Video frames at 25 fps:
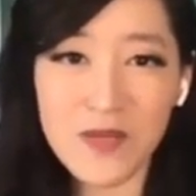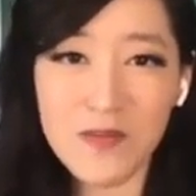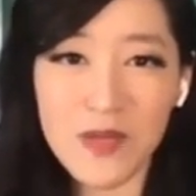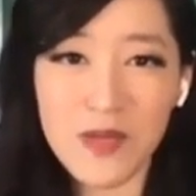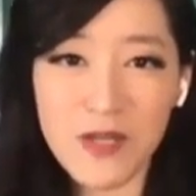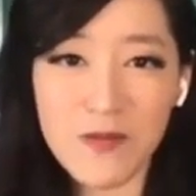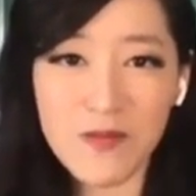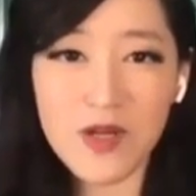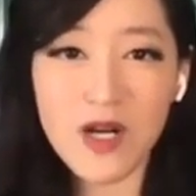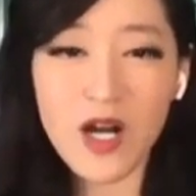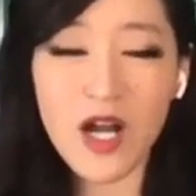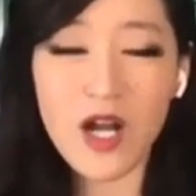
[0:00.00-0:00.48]
So
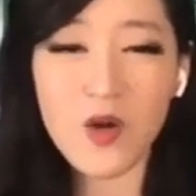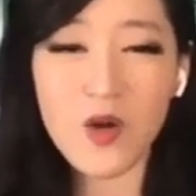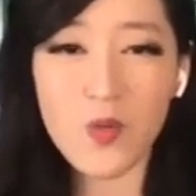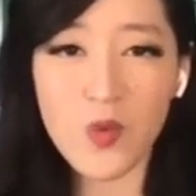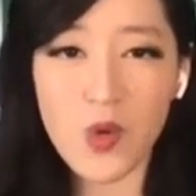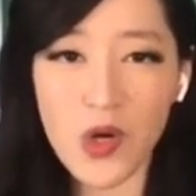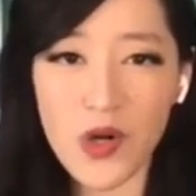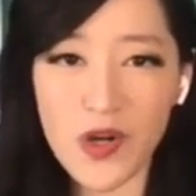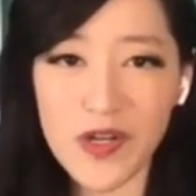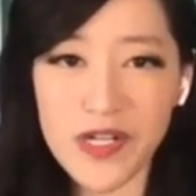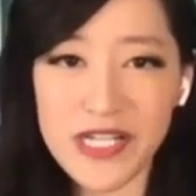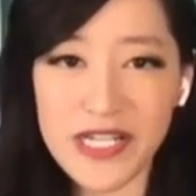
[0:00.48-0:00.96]
people are
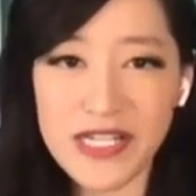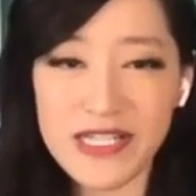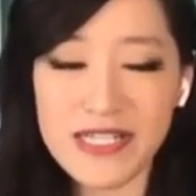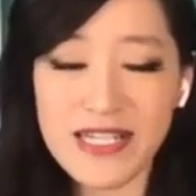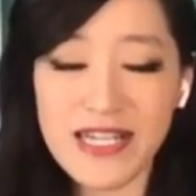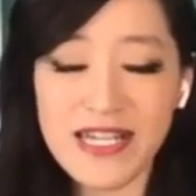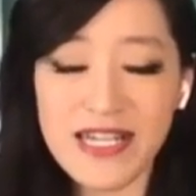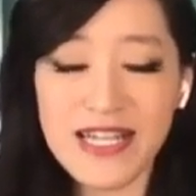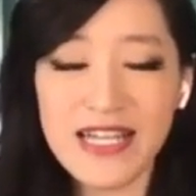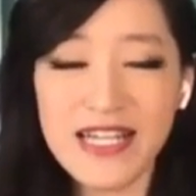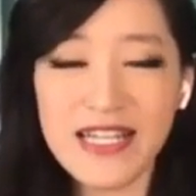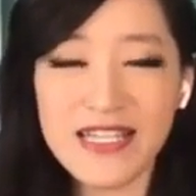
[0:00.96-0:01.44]

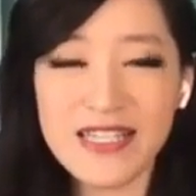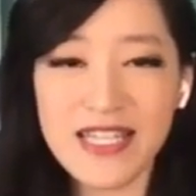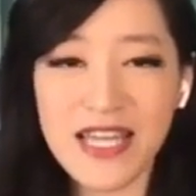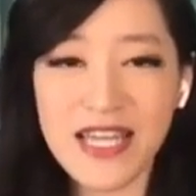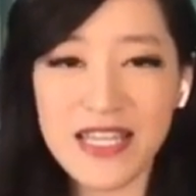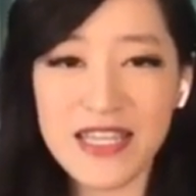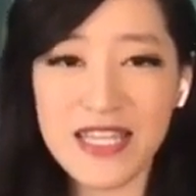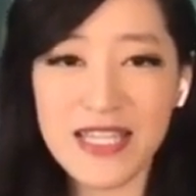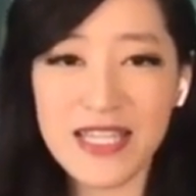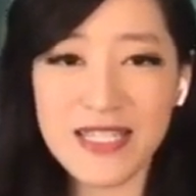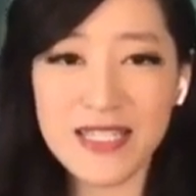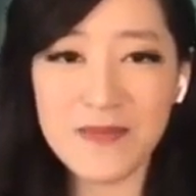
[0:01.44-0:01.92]
worried
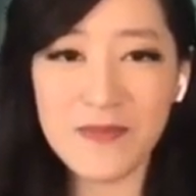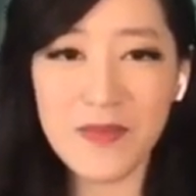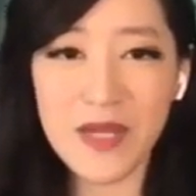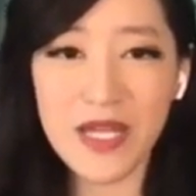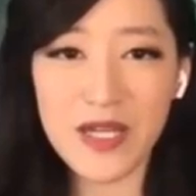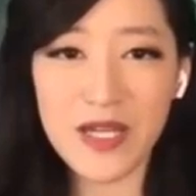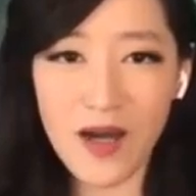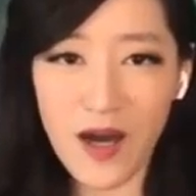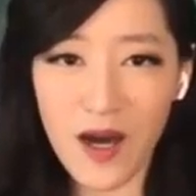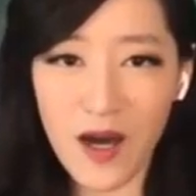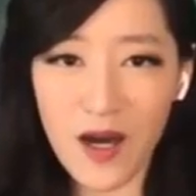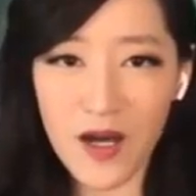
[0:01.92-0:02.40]
that this
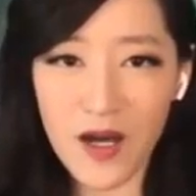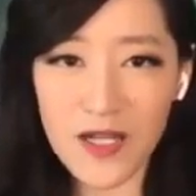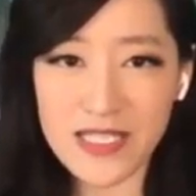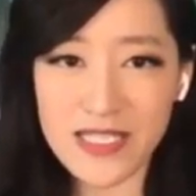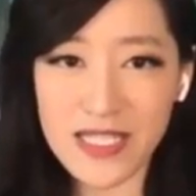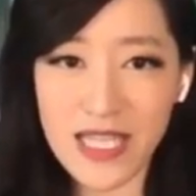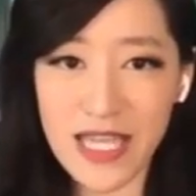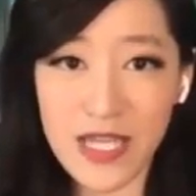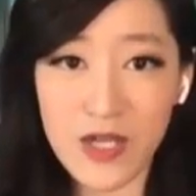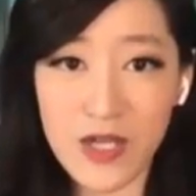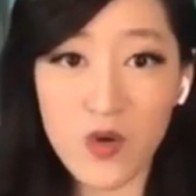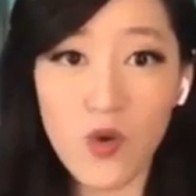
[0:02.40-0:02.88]
may
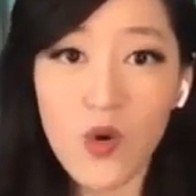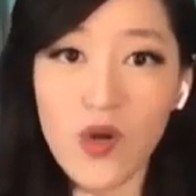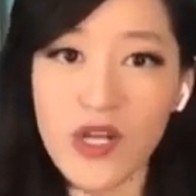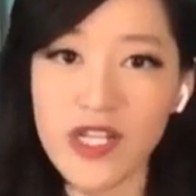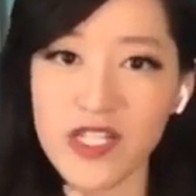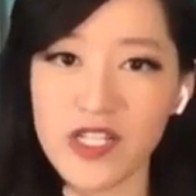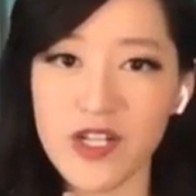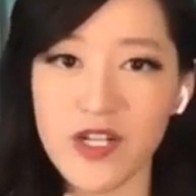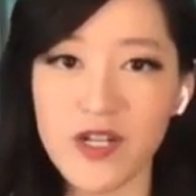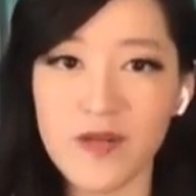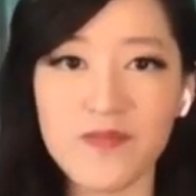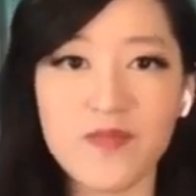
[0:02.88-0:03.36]
cause a
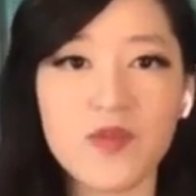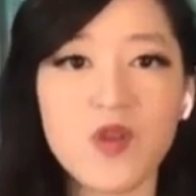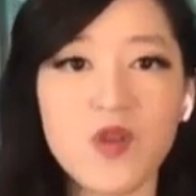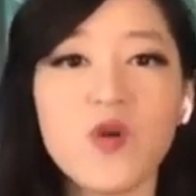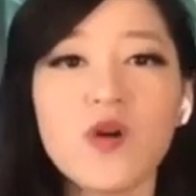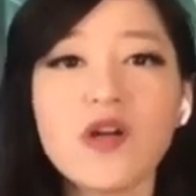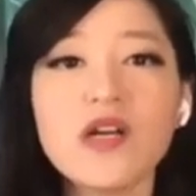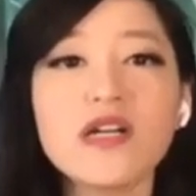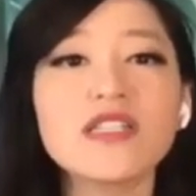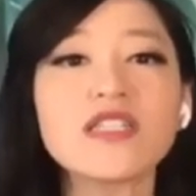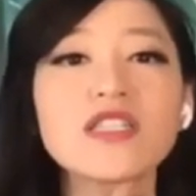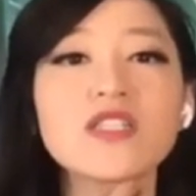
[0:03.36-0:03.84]
goiter
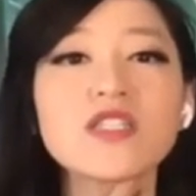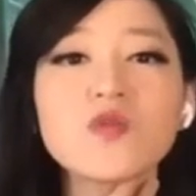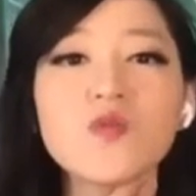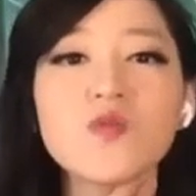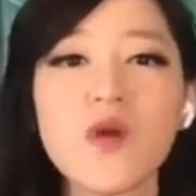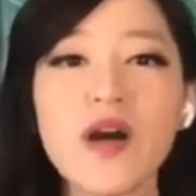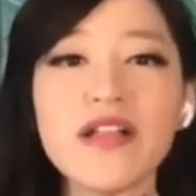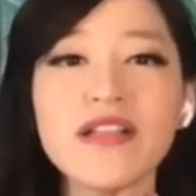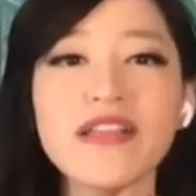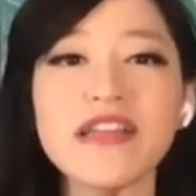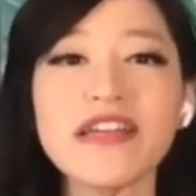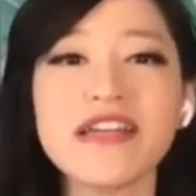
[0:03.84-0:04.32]
or a
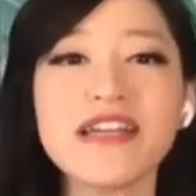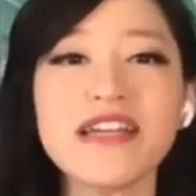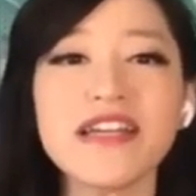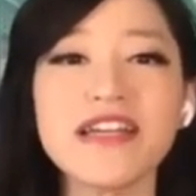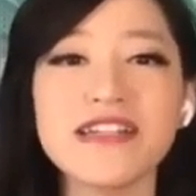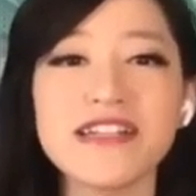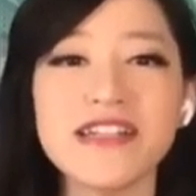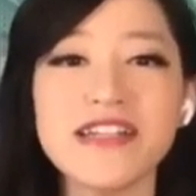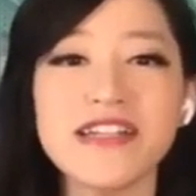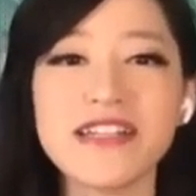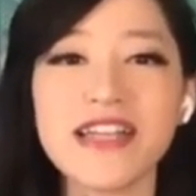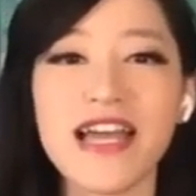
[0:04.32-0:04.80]
swelling
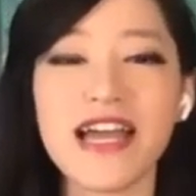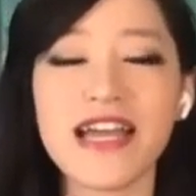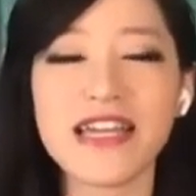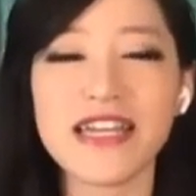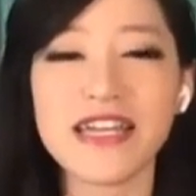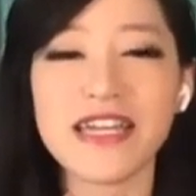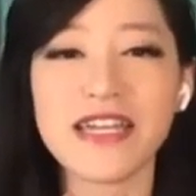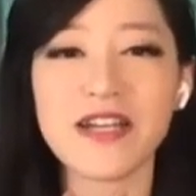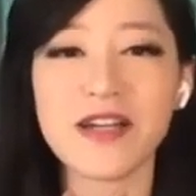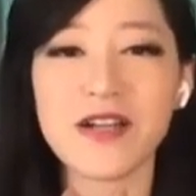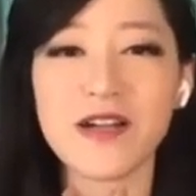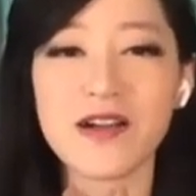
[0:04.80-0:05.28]
in your
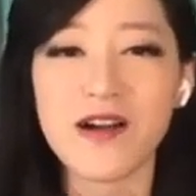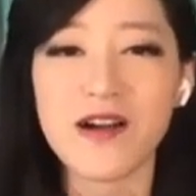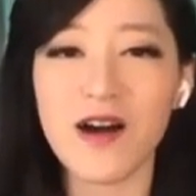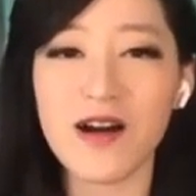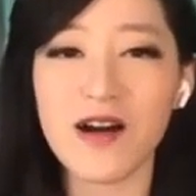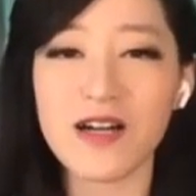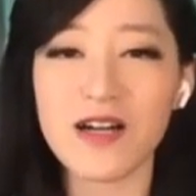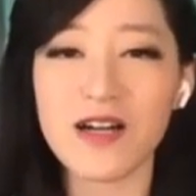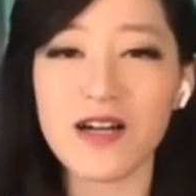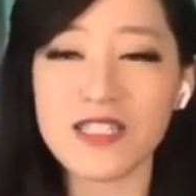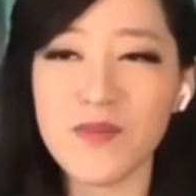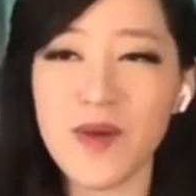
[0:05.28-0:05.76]
neck here
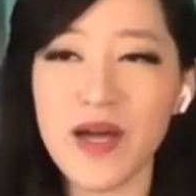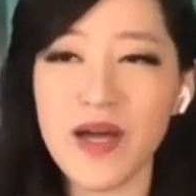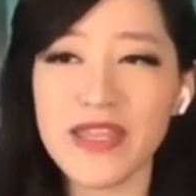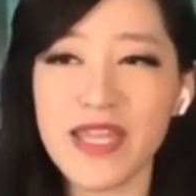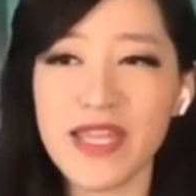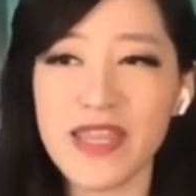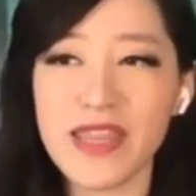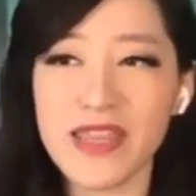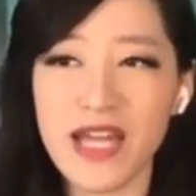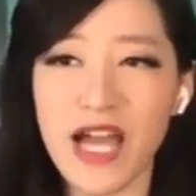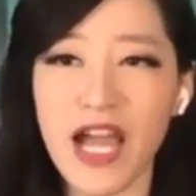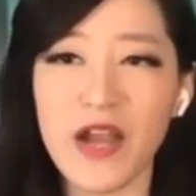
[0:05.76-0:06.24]
caused by
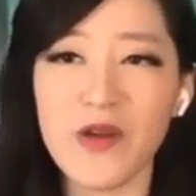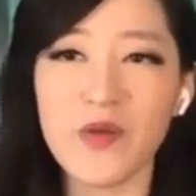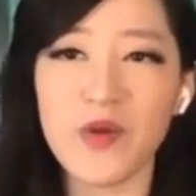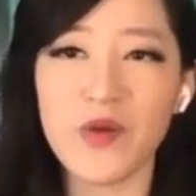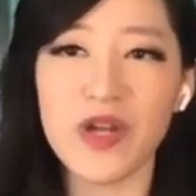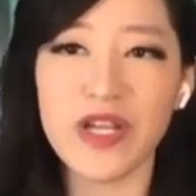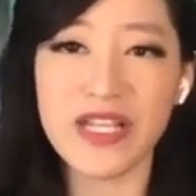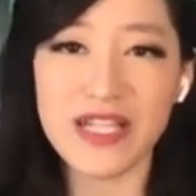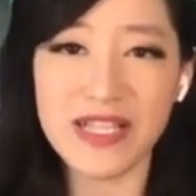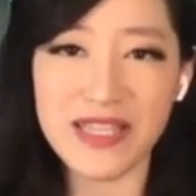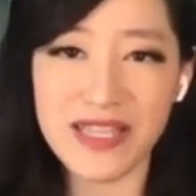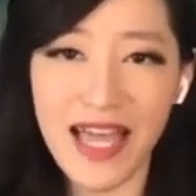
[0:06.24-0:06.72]
the
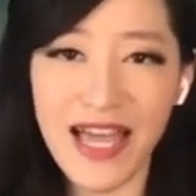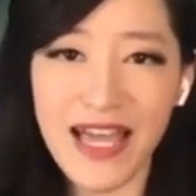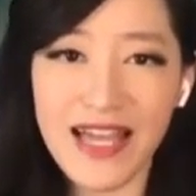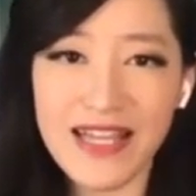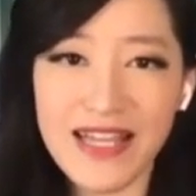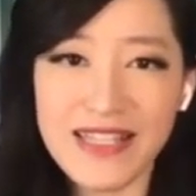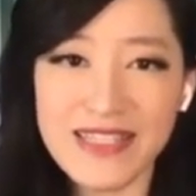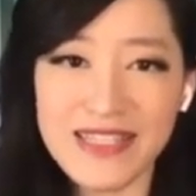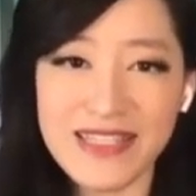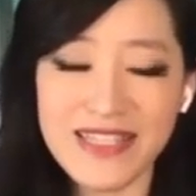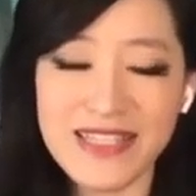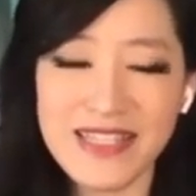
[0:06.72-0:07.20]
thyroid
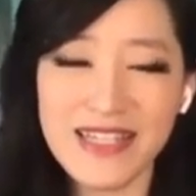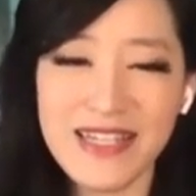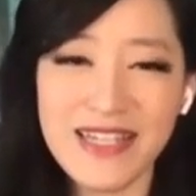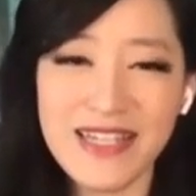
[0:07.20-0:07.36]
gland.